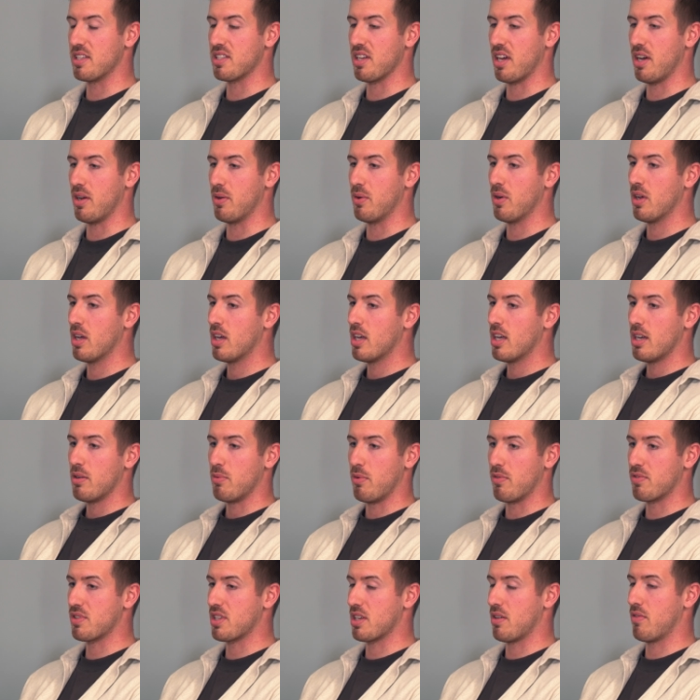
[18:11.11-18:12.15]
So
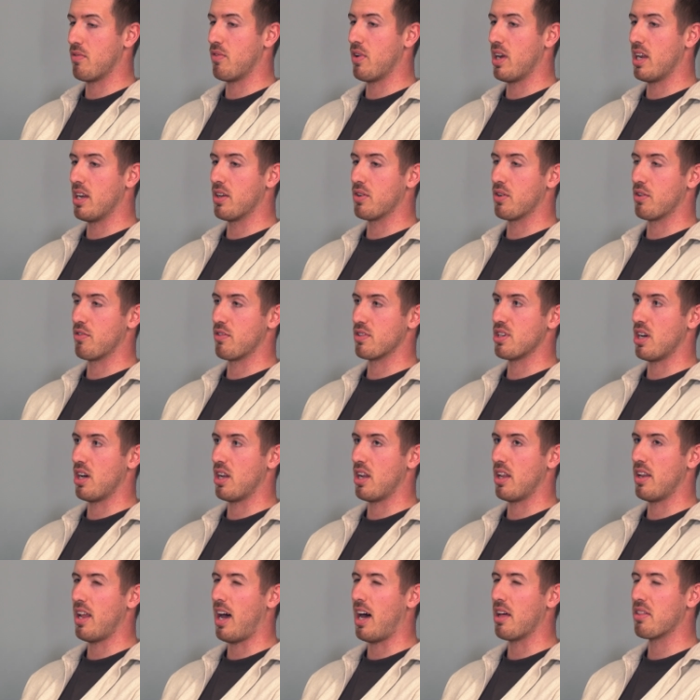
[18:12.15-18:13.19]
we've seen a really good
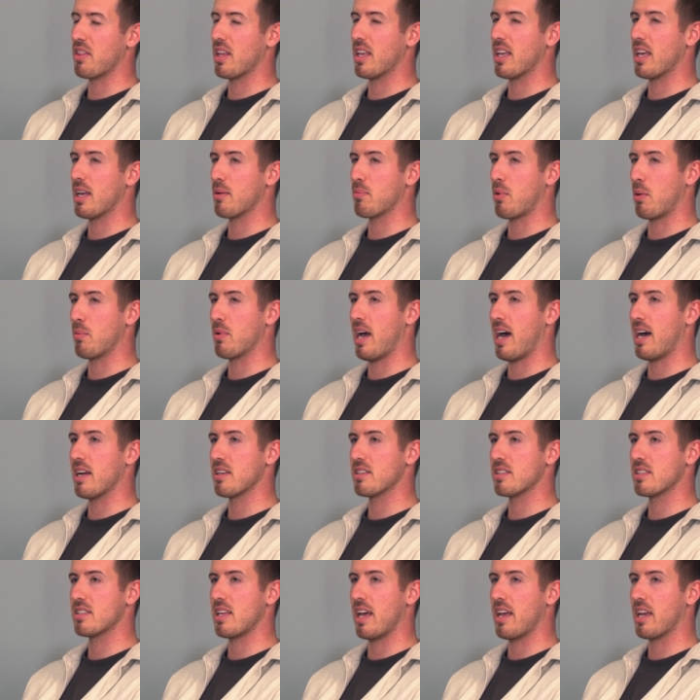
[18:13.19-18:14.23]
return on that. I think it probably
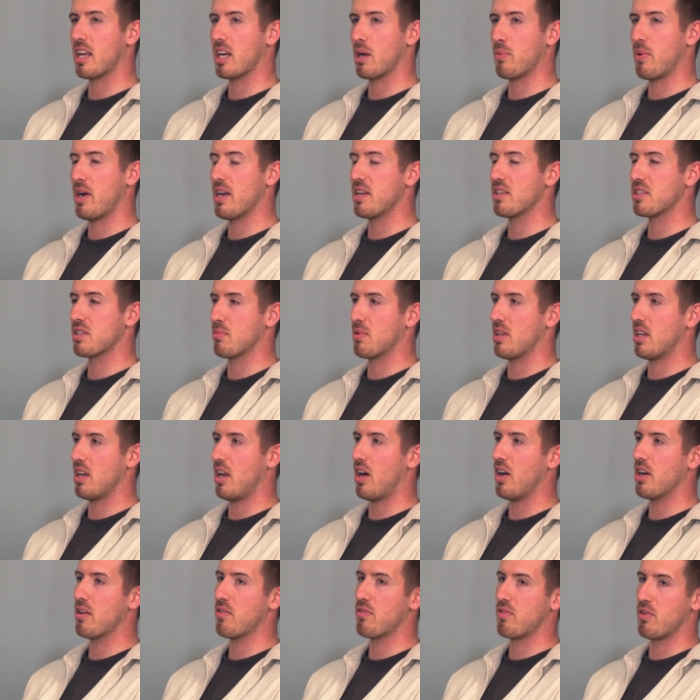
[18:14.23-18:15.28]
has taken away some of the
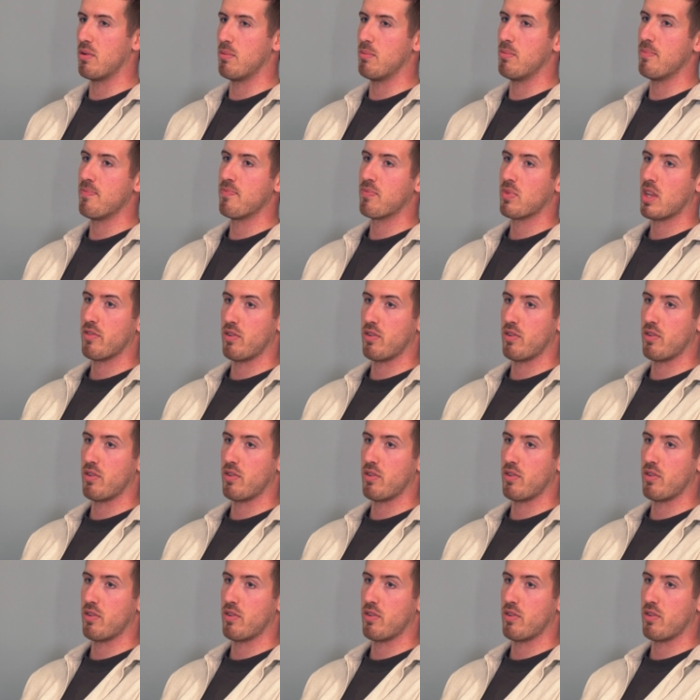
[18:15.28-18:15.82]
light from